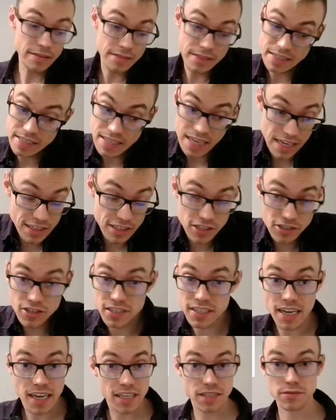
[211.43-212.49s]
that's just
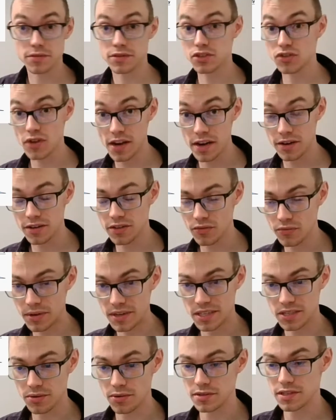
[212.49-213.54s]
extra strain on the
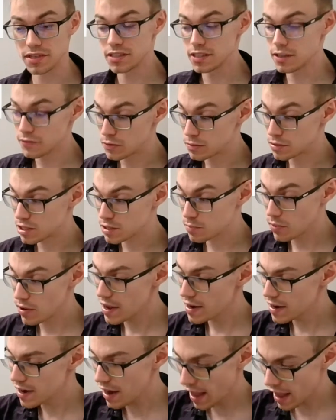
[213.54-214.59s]
resources. If you
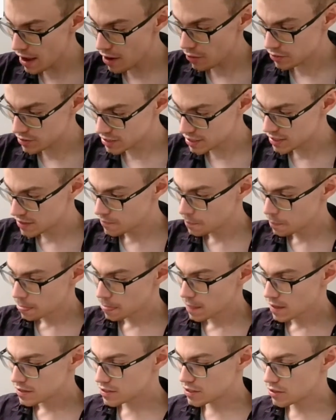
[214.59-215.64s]
spread it out
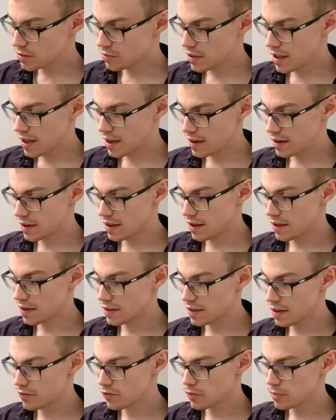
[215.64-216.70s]
so that
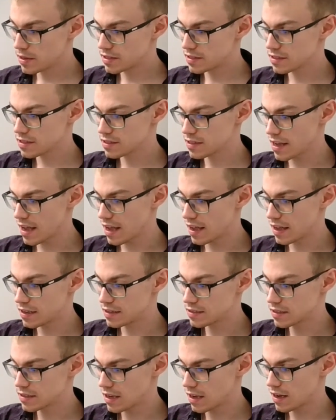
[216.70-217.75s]
governments
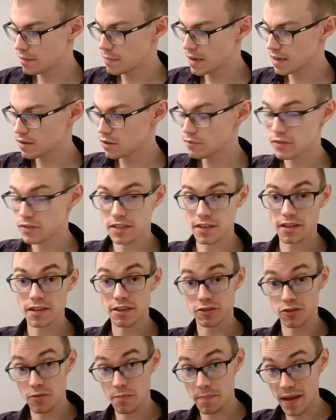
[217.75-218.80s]
and medical facilities
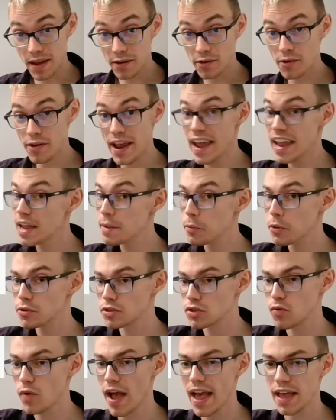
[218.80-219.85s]
are better able
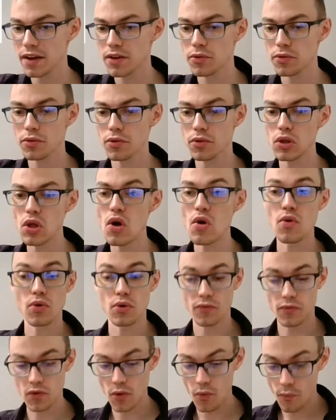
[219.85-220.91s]
to handle the load
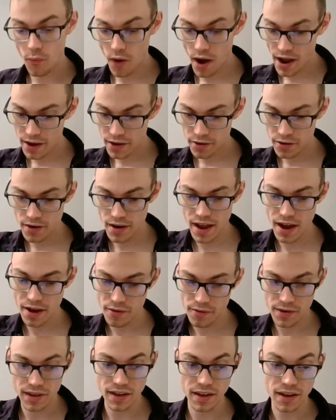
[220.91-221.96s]
over a wider
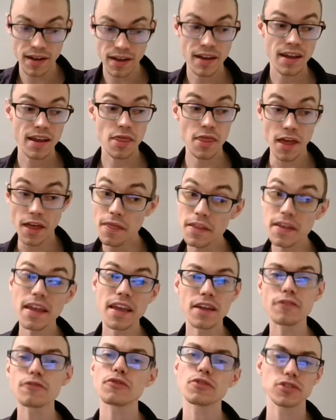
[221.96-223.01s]
area, then the
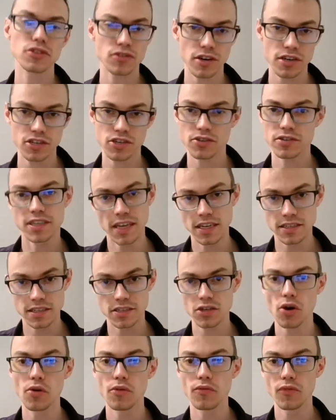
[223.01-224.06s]
infrastructure doesn't
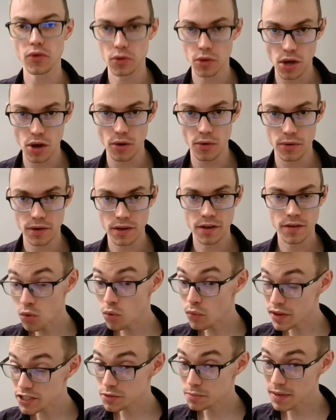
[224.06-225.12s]
overload.
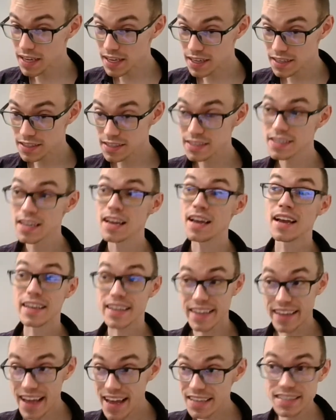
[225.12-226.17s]
Which means,
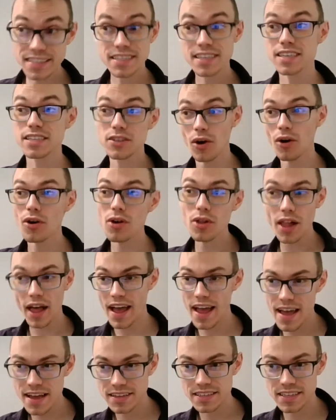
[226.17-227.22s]
yes, this all
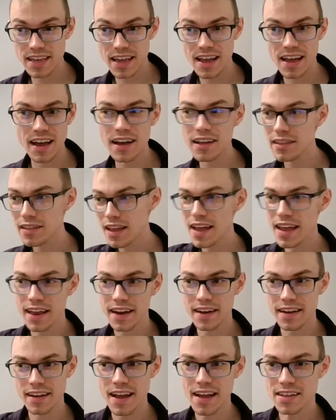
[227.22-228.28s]
has a
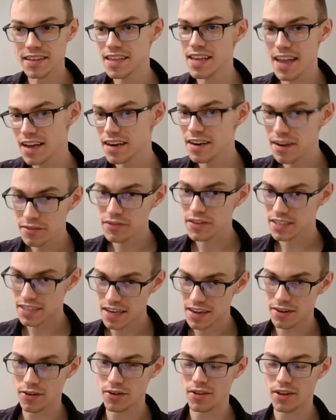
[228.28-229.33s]
light at the end of the
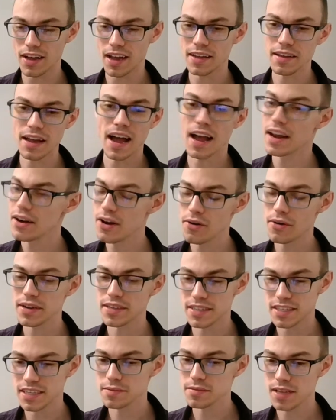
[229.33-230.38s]
tunnel. I know it
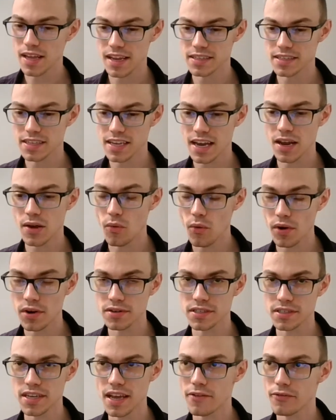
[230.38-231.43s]
seems like it's getting
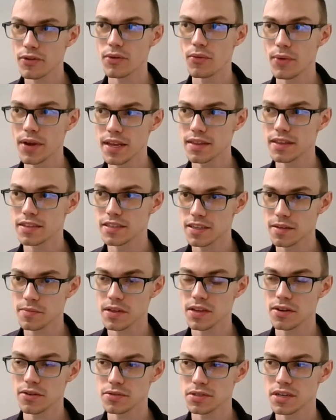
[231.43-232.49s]
worse every week something
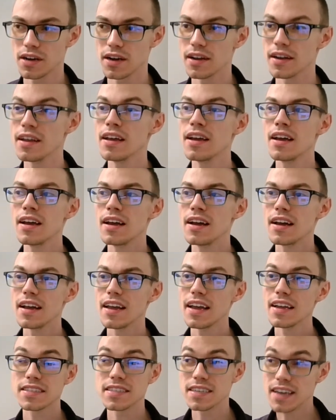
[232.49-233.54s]
goes on.
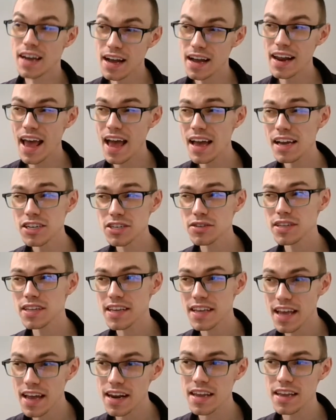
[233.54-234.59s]
It's not actually
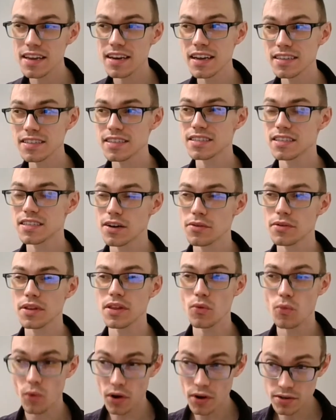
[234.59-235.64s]
getting necessarily
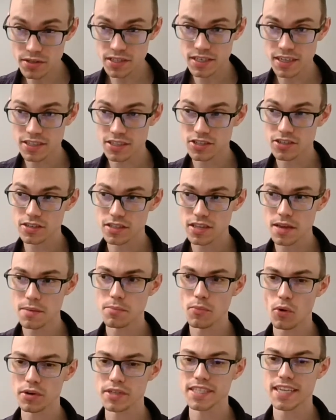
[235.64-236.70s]
worse, it's just that
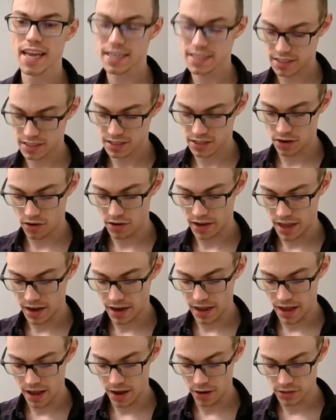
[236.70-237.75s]
more tests are
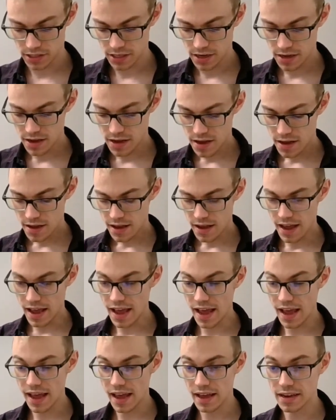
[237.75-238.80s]
getting out
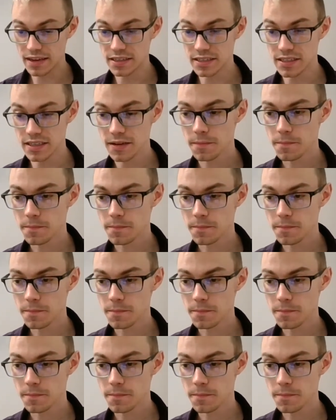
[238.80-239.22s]
and